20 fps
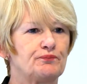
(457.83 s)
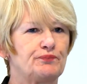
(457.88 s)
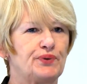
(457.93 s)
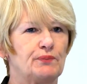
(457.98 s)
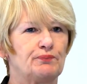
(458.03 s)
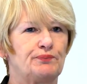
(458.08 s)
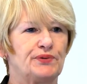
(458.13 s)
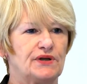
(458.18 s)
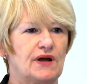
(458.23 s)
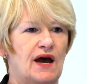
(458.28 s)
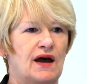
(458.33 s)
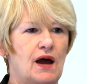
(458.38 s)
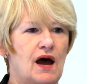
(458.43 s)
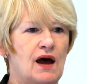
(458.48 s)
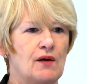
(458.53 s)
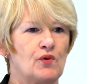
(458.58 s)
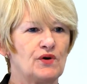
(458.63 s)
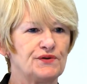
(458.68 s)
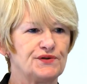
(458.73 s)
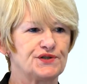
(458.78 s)
but
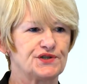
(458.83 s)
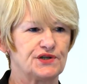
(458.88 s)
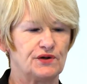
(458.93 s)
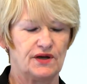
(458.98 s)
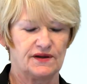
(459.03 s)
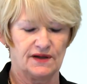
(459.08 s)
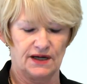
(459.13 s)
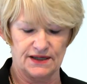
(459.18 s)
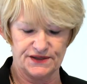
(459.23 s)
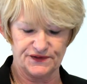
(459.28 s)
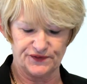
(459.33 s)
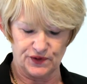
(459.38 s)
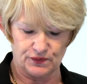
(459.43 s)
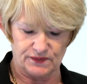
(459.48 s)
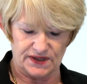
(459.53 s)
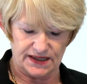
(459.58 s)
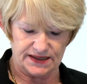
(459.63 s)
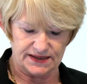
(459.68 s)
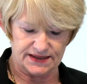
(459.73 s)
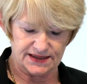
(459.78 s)
I want to, in the last few
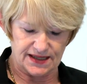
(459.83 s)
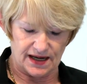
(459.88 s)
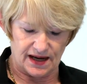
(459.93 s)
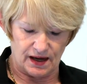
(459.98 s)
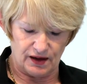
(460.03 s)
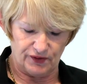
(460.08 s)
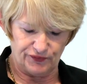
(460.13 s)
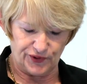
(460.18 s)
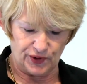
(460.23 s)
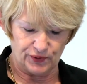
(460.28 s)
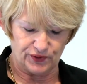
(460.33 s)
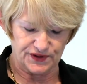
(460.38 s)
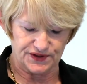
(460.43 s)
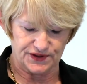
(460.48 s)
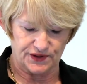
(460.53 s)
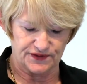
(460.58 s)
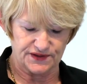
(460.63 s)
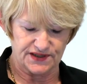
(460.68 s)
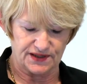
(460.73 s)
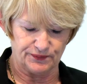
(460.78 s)
minutes,
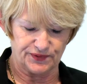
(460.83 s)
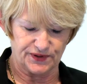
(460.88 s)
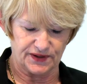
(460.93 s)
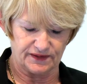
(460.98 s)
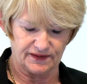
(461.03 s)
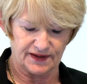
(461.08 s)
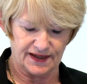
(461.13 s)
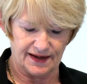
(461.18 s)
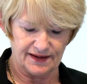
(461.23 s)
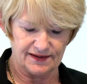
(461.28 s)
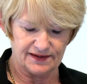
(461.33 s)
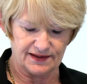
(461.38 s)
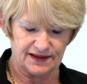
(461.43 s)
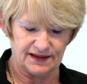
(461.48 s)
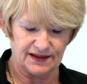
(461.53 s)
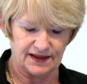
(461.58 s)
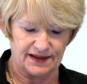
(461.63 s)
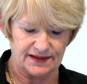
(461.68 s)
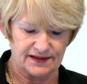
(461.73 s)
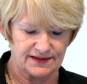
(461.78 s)
focus on something that I
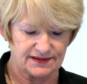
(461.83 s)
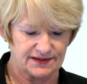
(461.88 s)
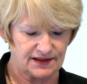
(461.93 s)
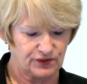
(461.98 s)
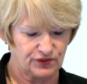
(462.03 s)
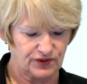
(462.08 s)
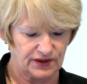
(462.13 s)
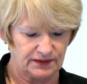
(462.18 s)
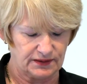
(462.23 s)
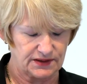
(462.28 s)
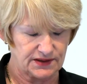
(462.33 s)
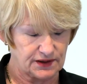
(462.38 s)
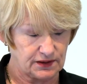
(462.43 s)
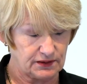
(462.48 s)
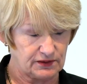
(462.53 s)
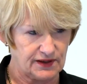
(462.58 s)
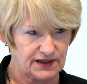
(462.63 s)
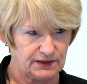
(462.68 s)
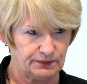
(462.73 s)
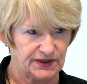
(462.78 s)
think is
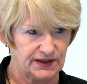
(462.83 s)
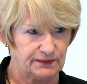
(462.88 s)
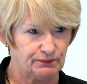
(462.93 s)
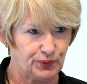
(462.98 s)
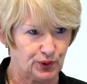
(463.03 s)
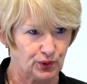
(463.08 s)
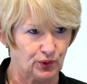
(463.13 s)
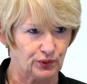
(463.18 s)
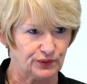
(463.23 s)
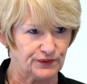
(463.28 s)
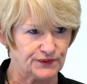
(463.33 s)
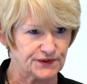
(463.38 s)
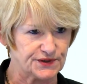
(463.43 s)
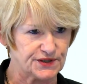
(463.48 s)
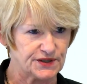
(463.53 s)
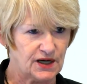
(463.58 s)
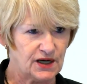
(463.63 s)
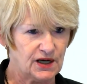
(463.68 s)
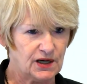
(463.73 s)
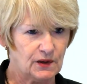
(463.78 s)
incredibly important,